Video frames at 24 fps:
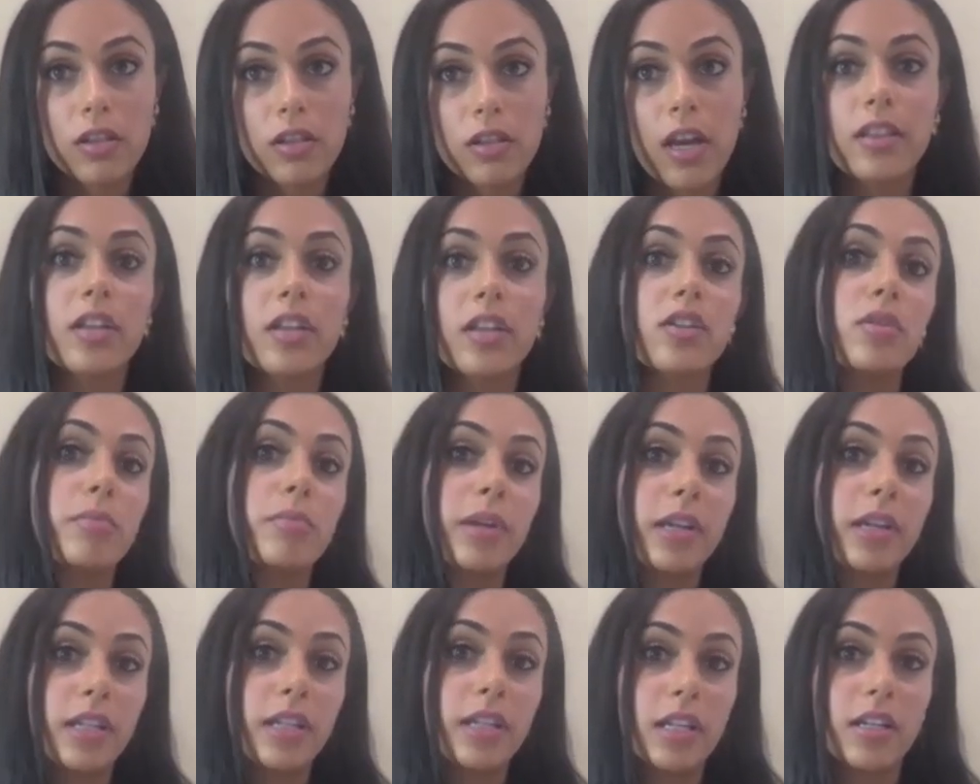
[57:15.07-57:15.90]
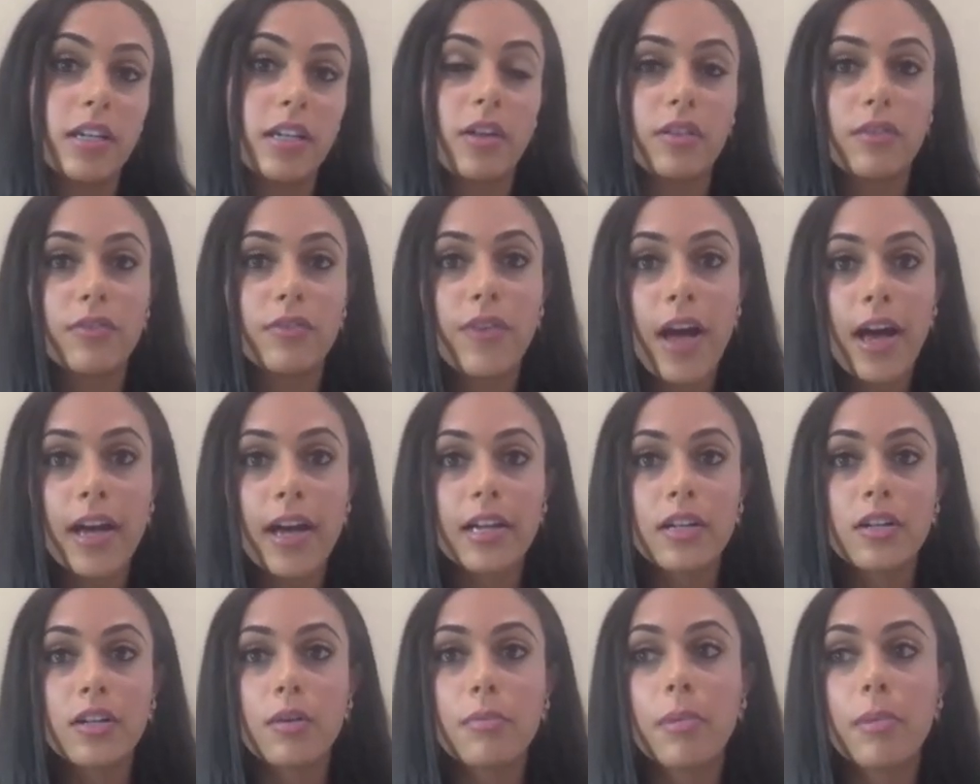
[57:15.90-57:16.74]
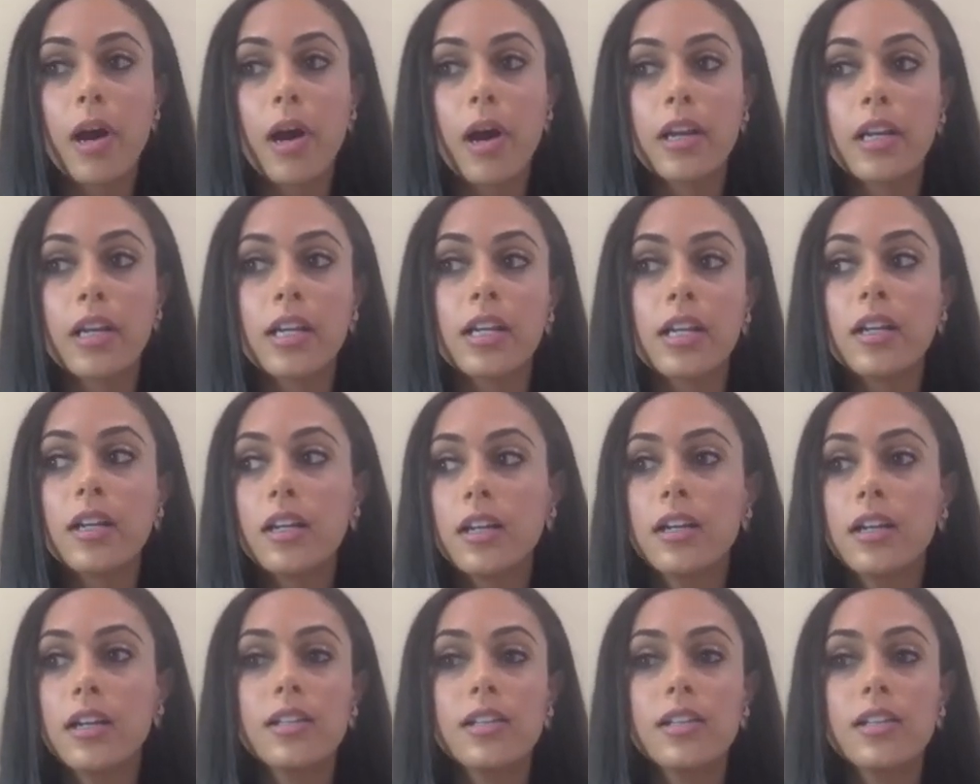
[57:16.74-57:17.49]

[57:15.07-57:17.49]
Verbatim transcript: And then you're breaking down the fat, and your body